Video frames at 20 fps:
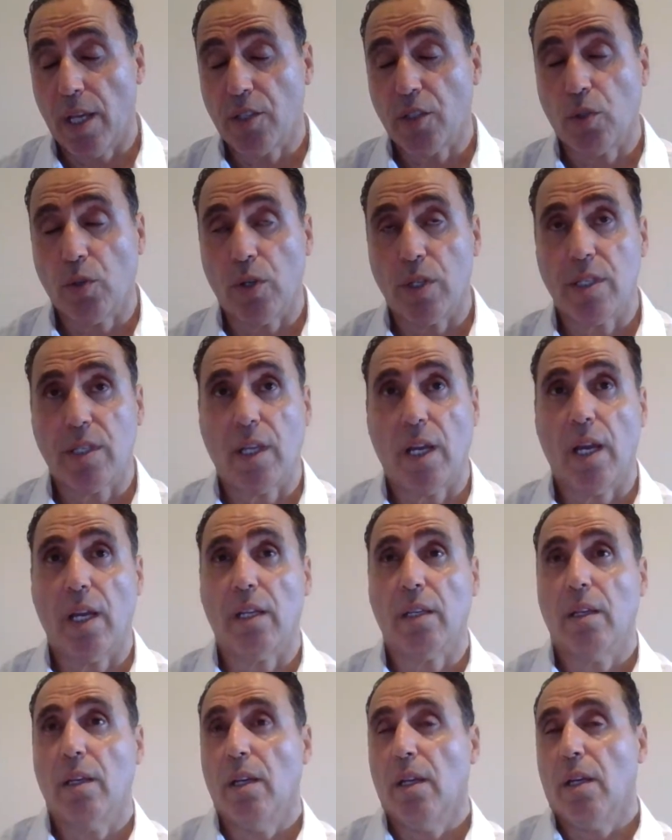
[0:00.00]
escorts,
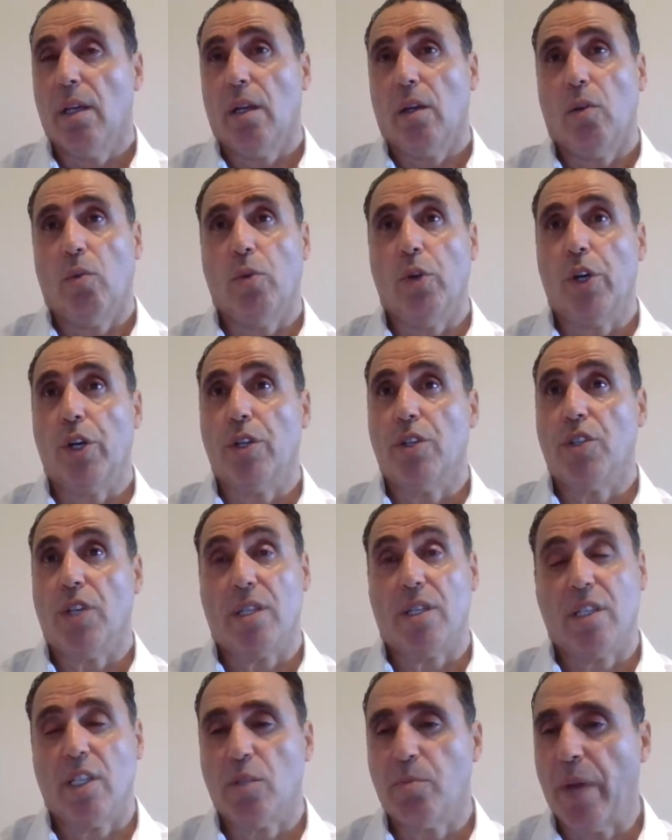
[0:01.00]
that were
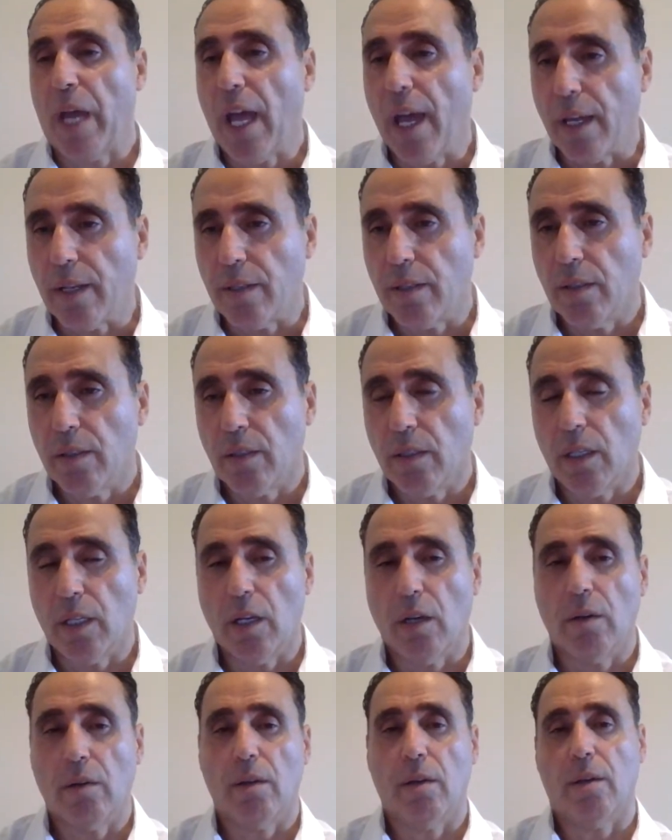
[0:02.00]
just as bad, you
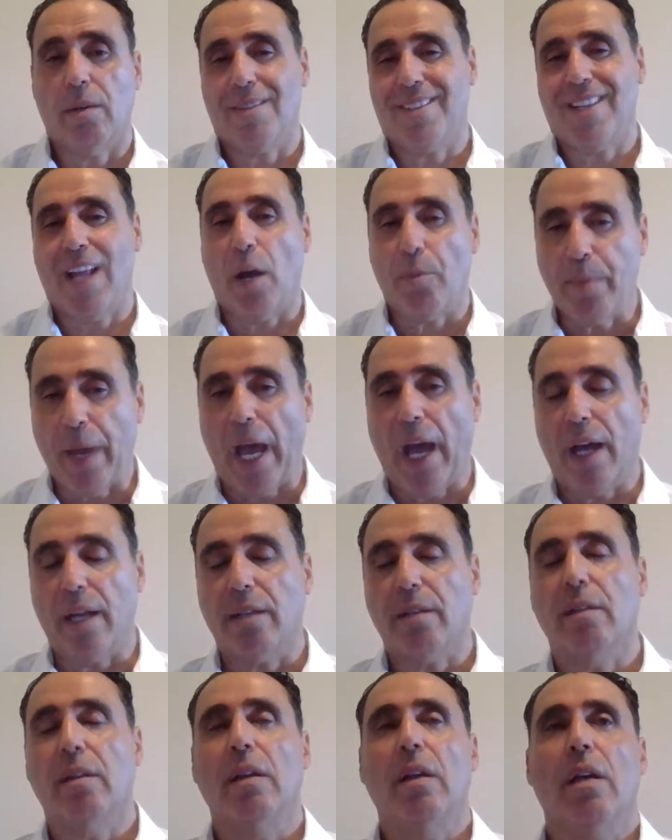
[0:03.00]
know, and it's not
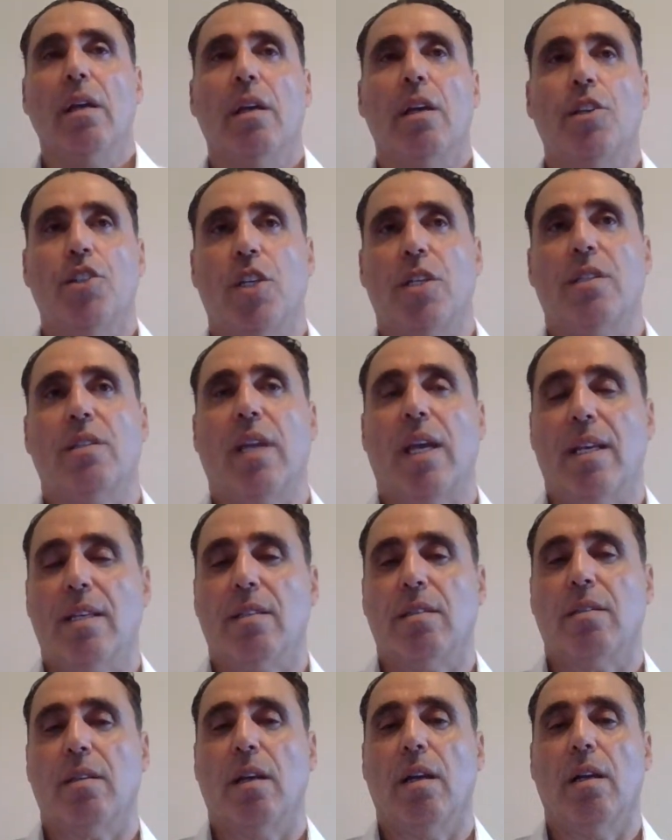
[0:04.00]
bad. Just
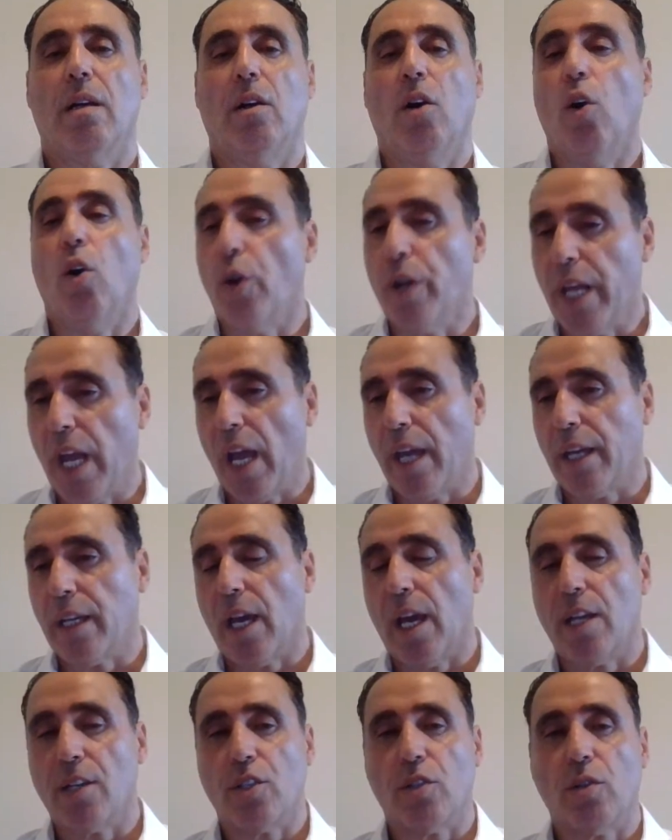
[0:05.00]
as horny, I
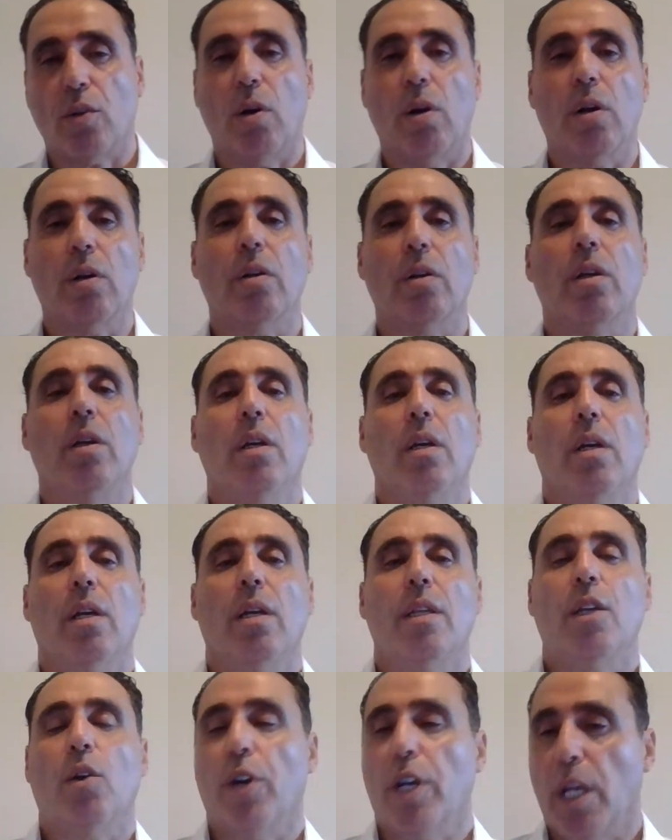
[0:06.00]
guess, or
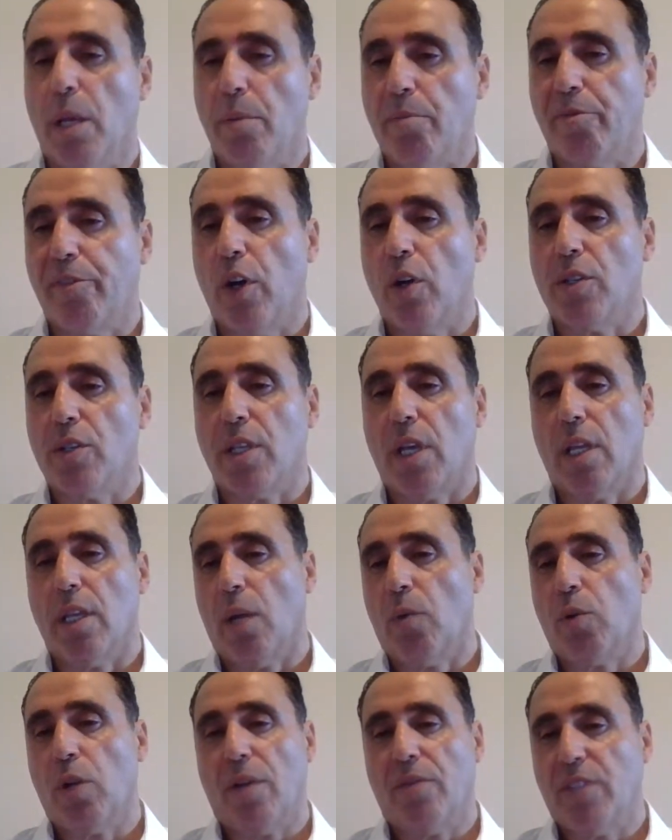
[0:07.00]
they were nymphos and
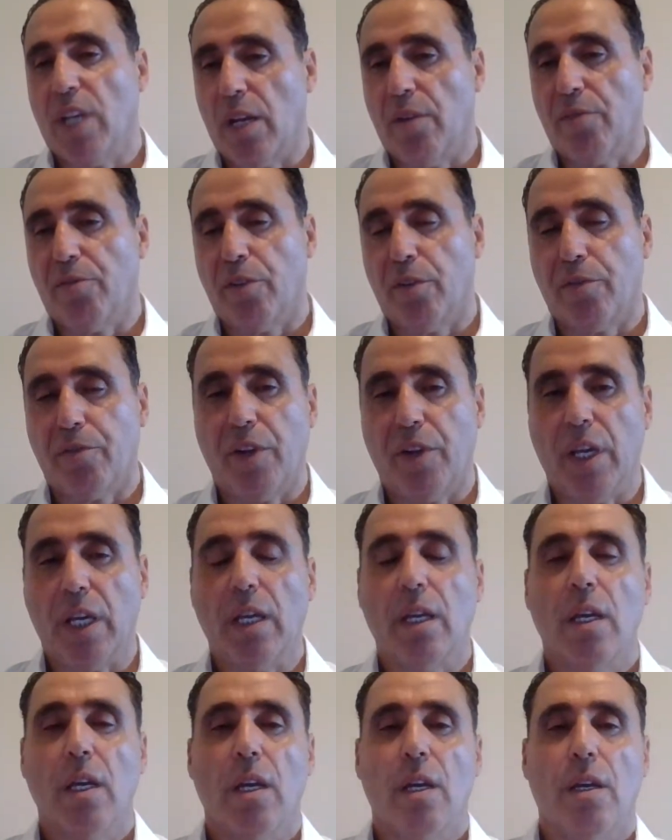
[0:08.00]
they would have done it for
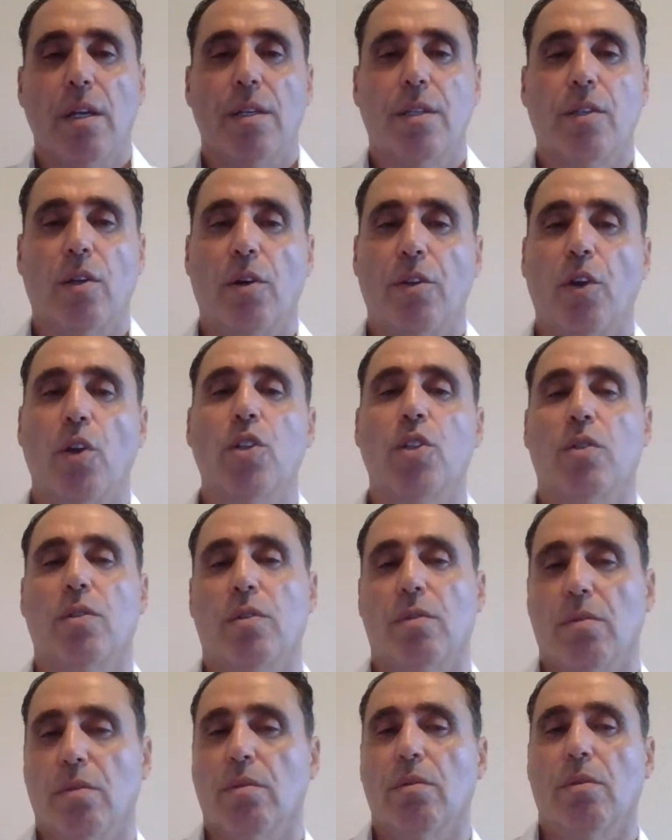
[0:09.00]
free. So
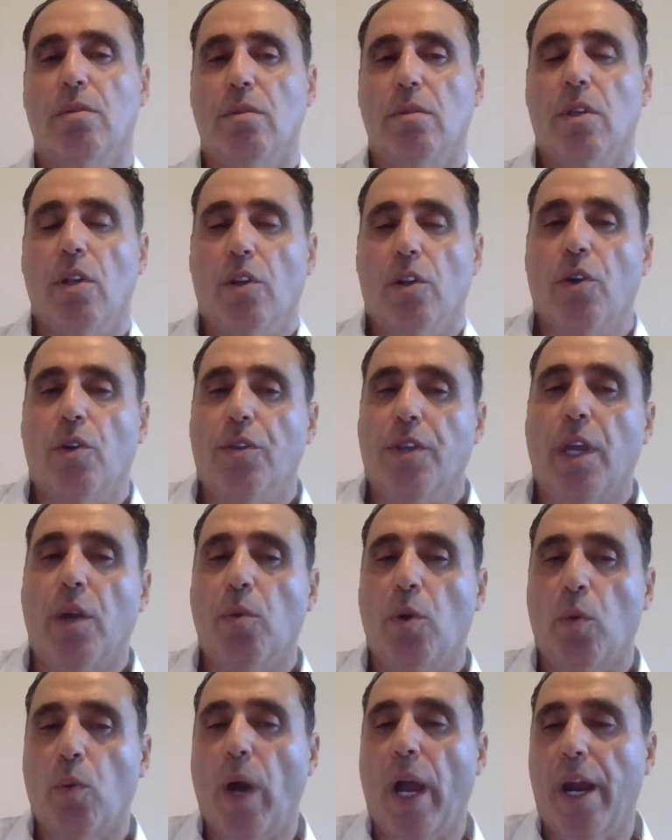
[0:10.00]
those, you know, they
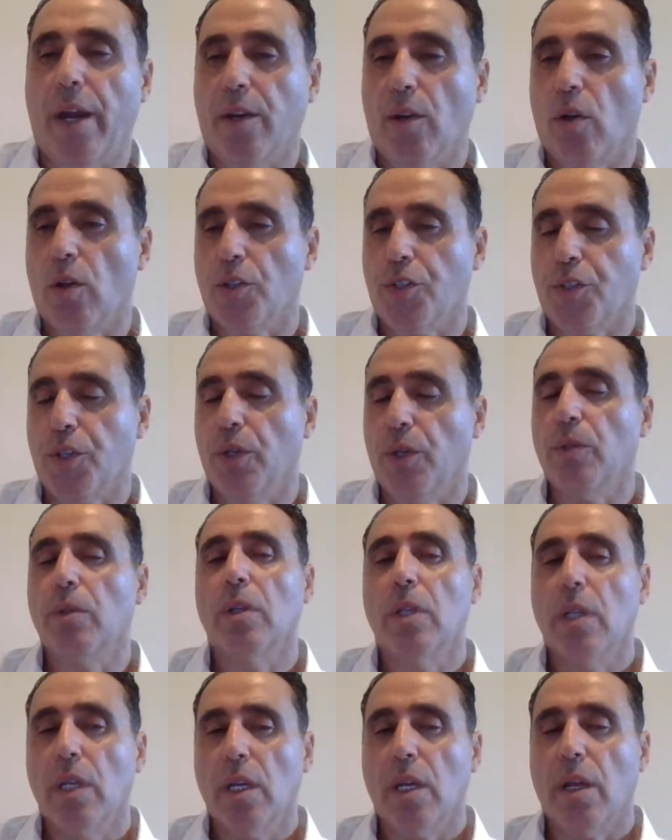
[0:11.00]
were wired
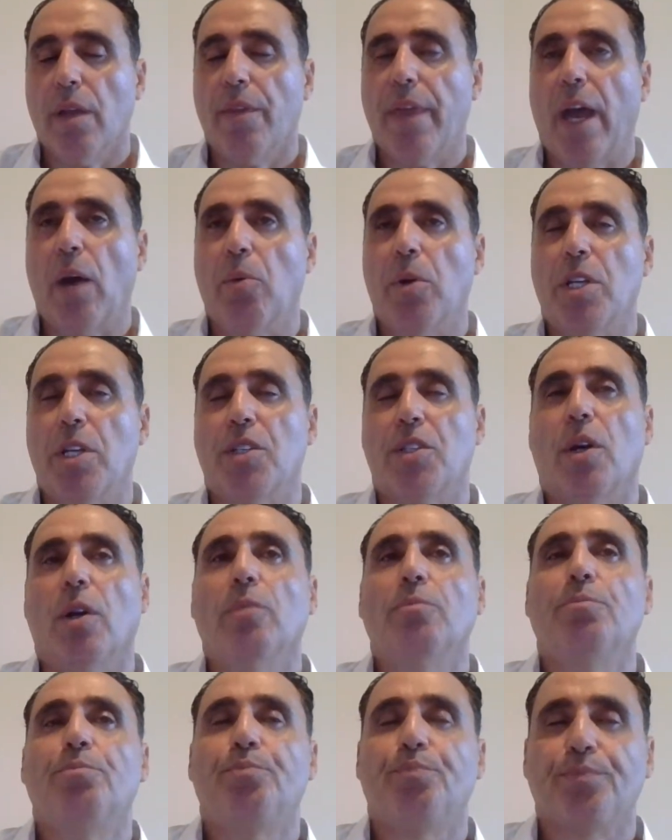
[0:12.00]
also that way.
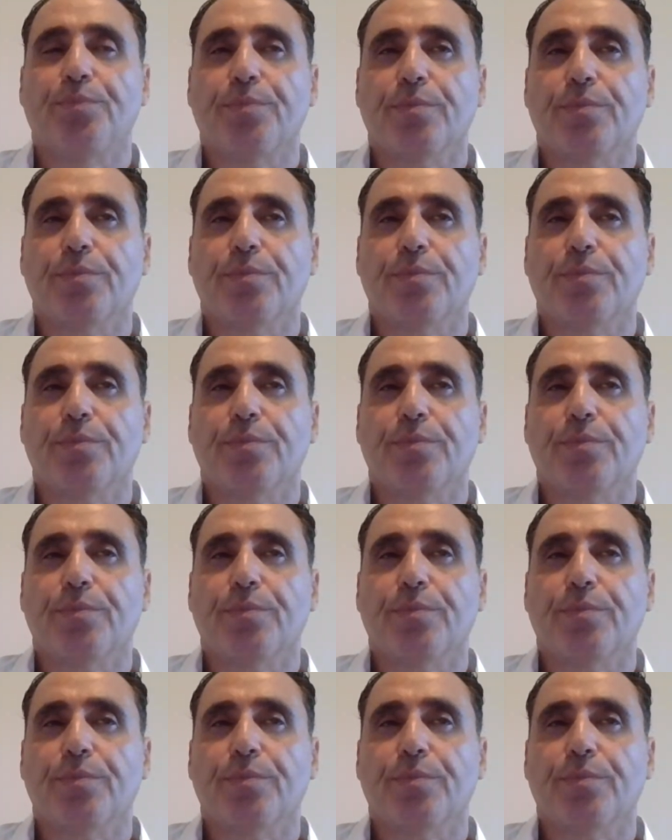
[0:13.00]
So,